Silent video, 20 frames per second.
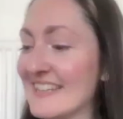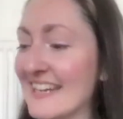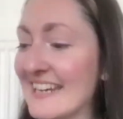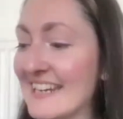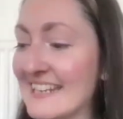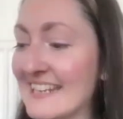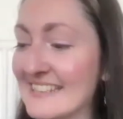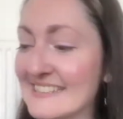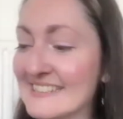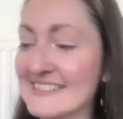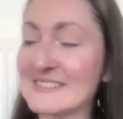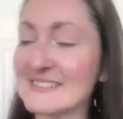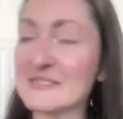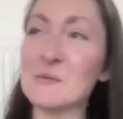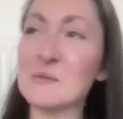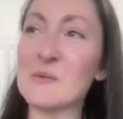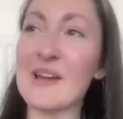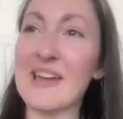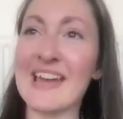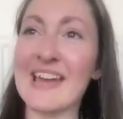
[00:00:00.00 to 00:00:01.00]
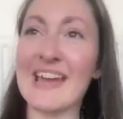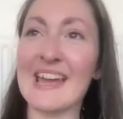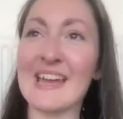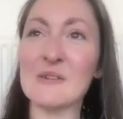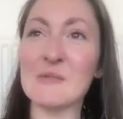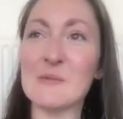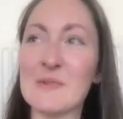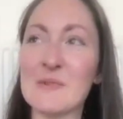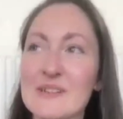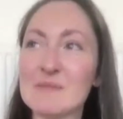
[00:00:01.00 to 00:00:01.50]
the days
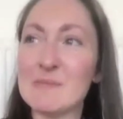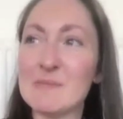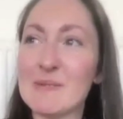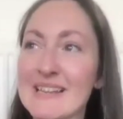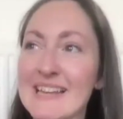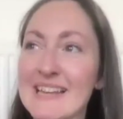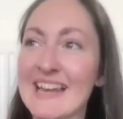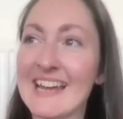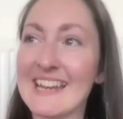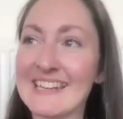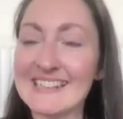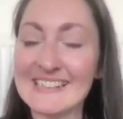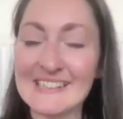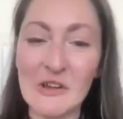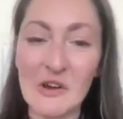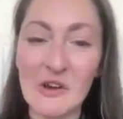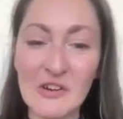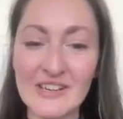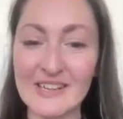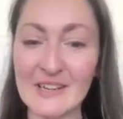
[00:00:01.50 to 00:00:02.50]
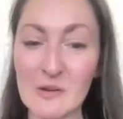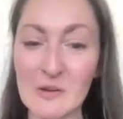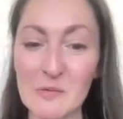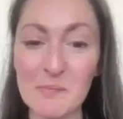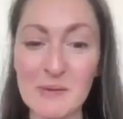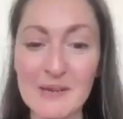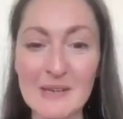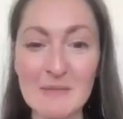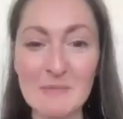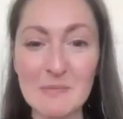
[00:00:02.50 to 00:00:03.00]
where we'd be like knocking
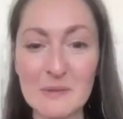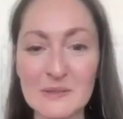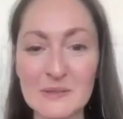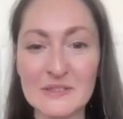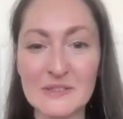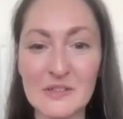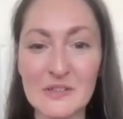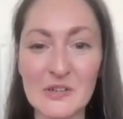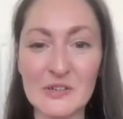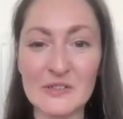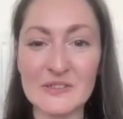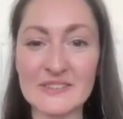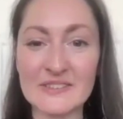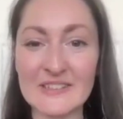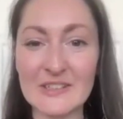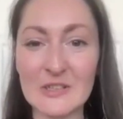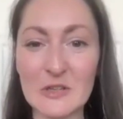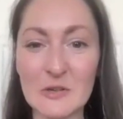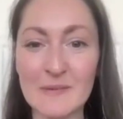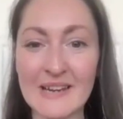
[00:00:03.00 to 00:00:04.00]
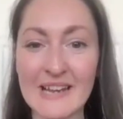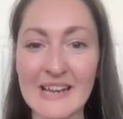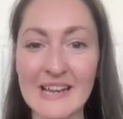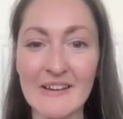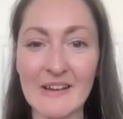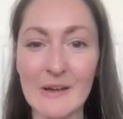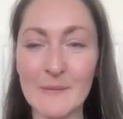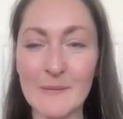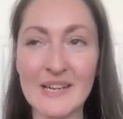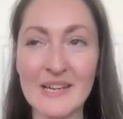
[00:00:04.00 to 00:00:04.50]
on people's doors, are you coming
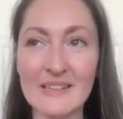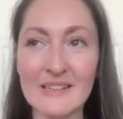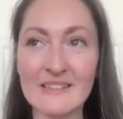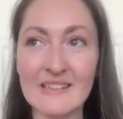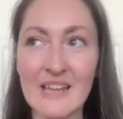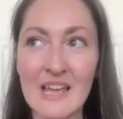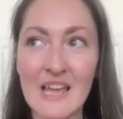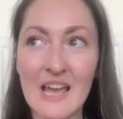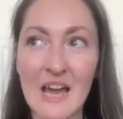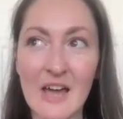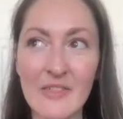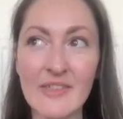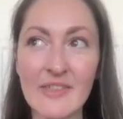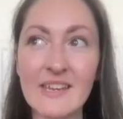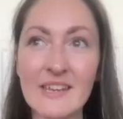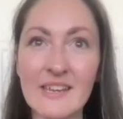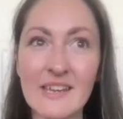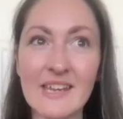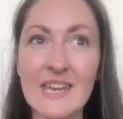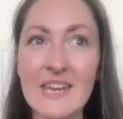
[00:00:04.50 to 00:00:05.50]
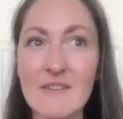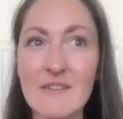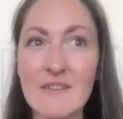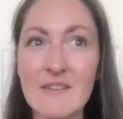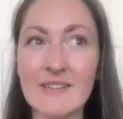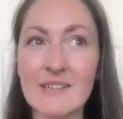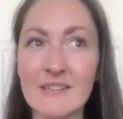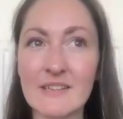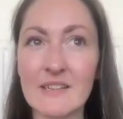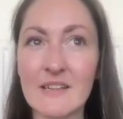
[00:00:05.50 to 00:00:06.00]
out? I mean, I think
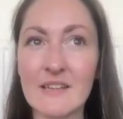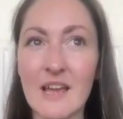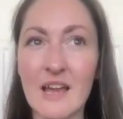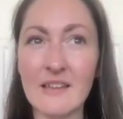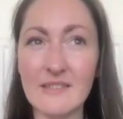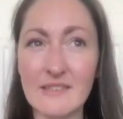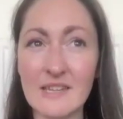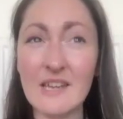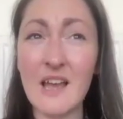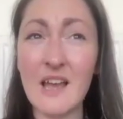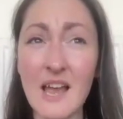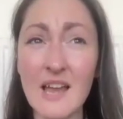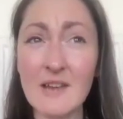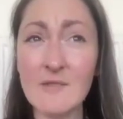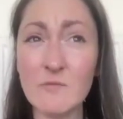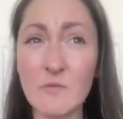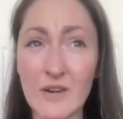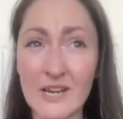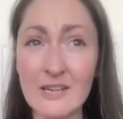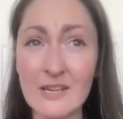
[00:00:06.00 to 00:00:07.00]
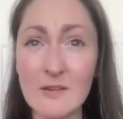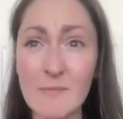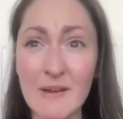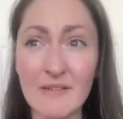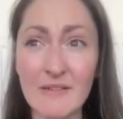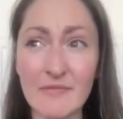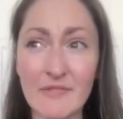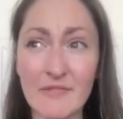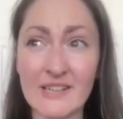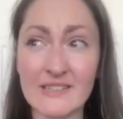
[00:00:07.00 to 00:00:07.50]
I ring
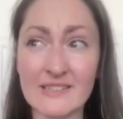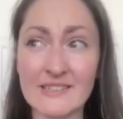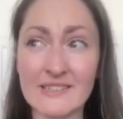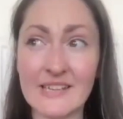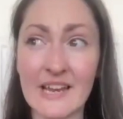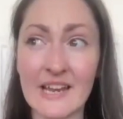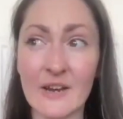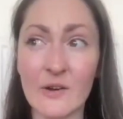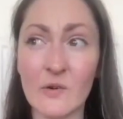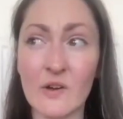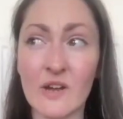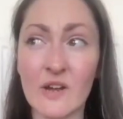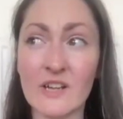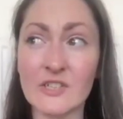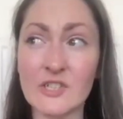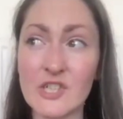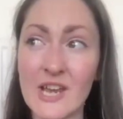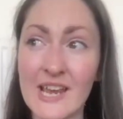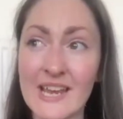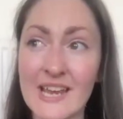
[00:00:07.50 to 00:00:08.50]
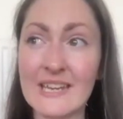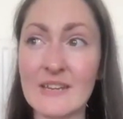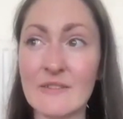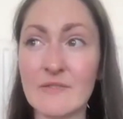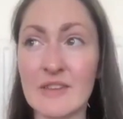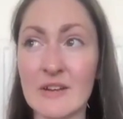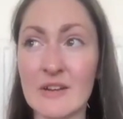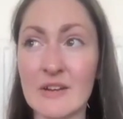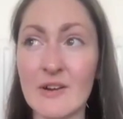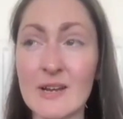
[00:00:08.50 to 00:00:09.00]
my friends now and check
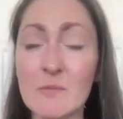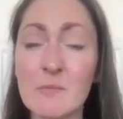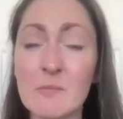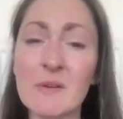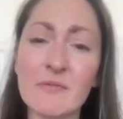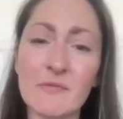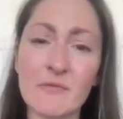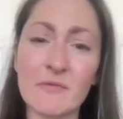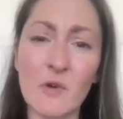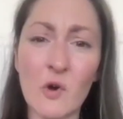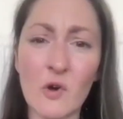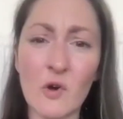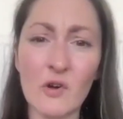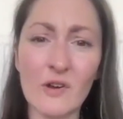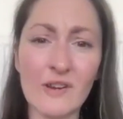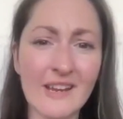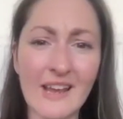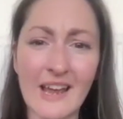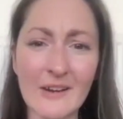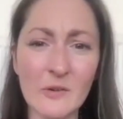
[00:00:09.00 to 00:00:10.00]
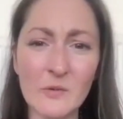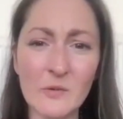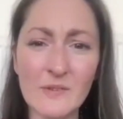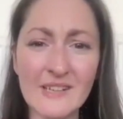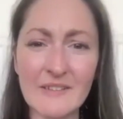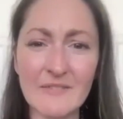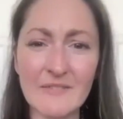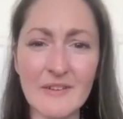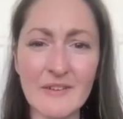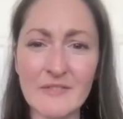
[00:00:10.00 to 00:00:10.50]
if they're in before. I don't
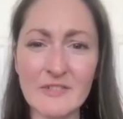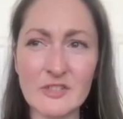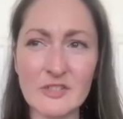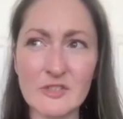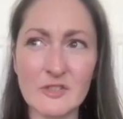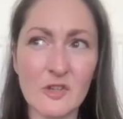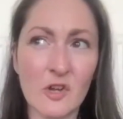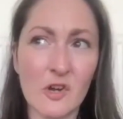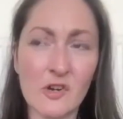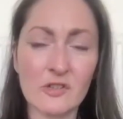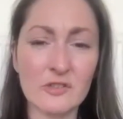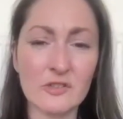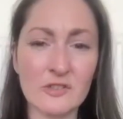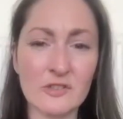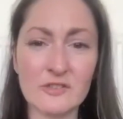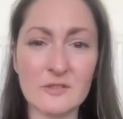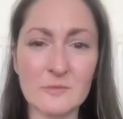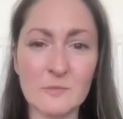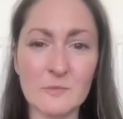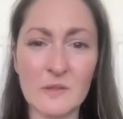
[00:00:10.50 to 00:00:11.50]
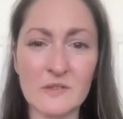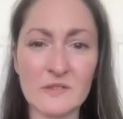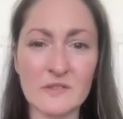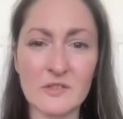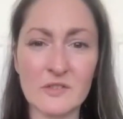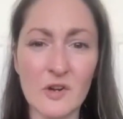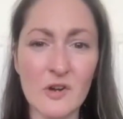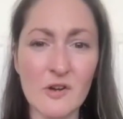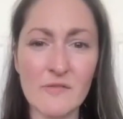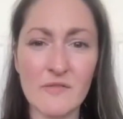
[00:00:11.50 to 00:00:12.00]
think I've ever just knocked on
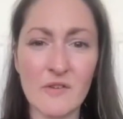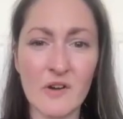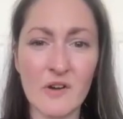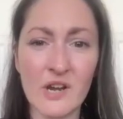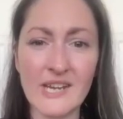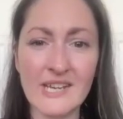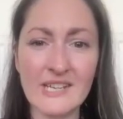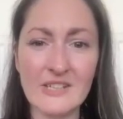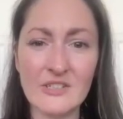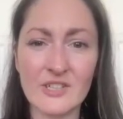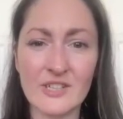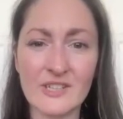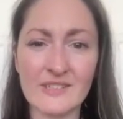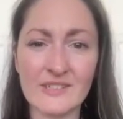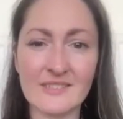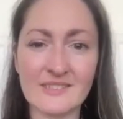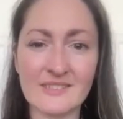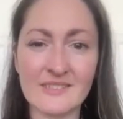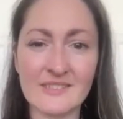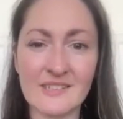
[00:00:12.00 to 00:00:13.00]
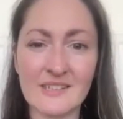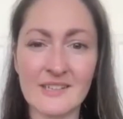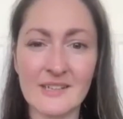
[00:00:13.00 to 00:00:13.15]
someone's door for ages.